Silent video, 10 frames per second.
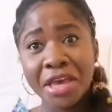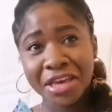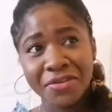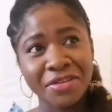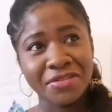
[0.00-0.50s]

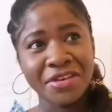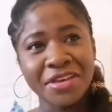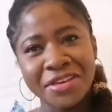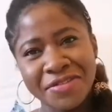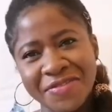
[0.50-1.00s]
Give it to
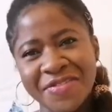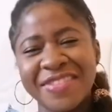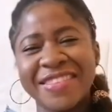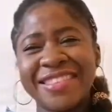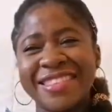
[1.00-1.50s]
him!"
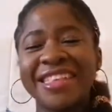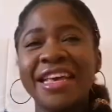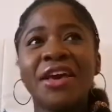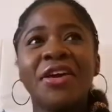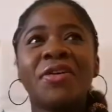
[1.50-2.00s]

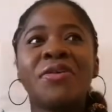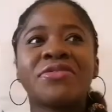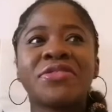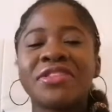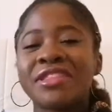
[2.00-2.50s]

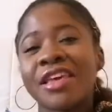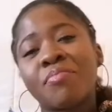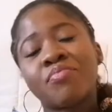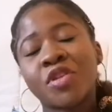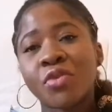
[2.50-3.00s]
So the
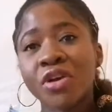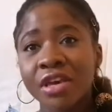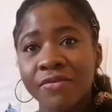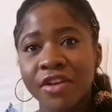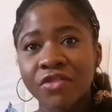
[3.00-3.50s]
the monkey
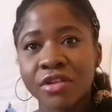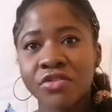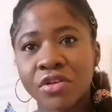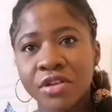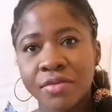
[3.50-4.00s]
eventually
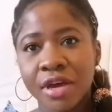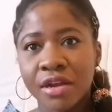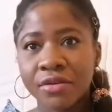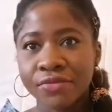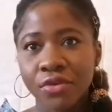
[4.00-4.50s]
tore the bag, and
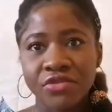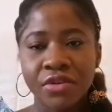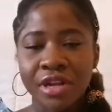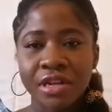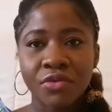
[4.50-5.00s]
of course saw
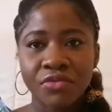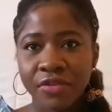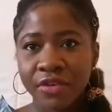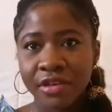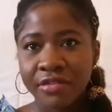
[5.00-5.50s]
that there was
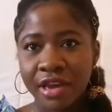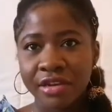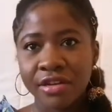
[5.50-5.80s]
nothing inside.